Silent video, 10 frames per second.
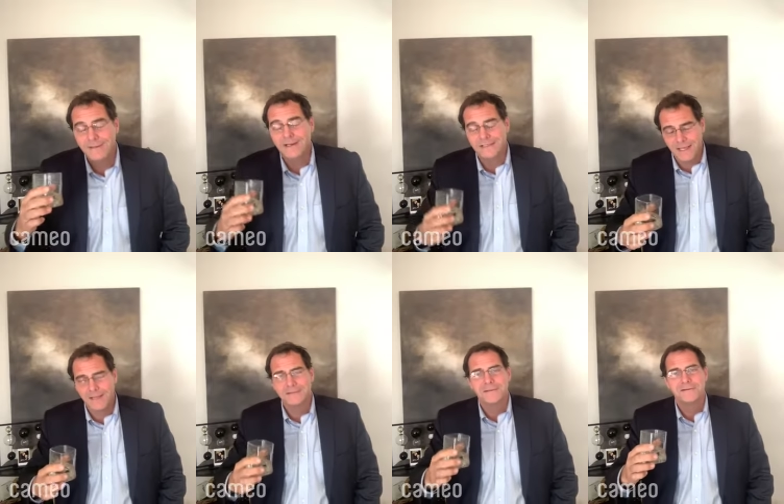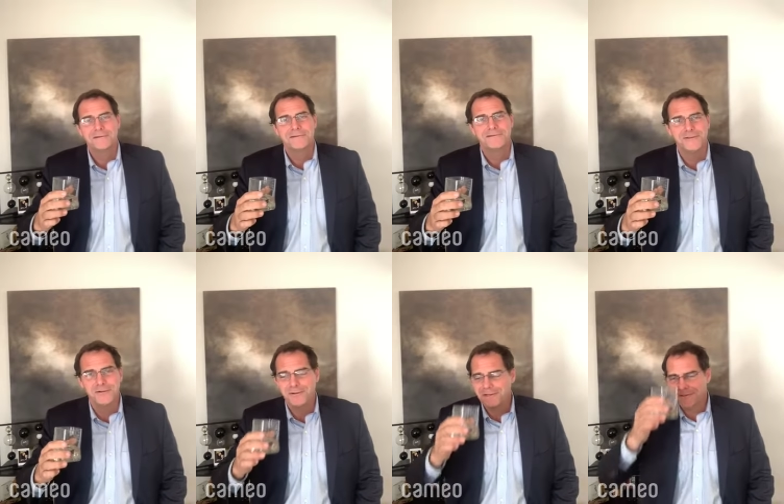Exactly, the DeLorean.
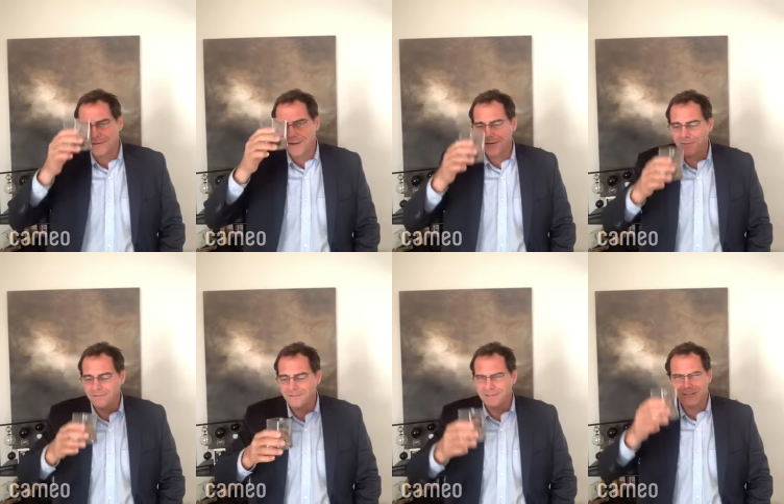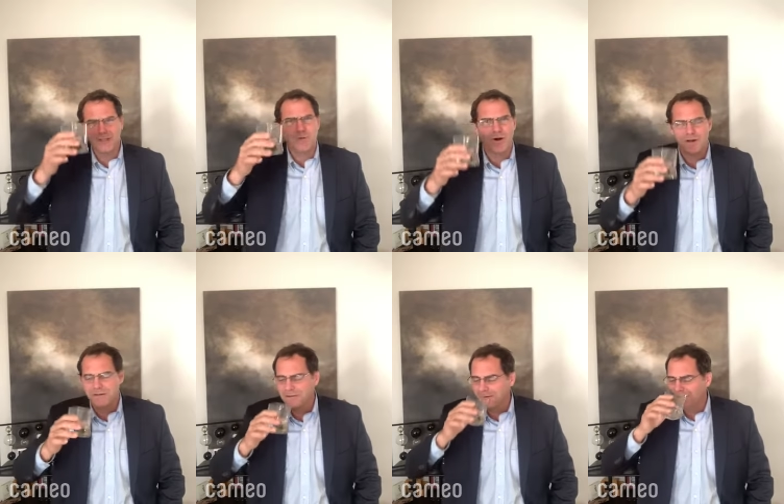Hey, oh, it's just water.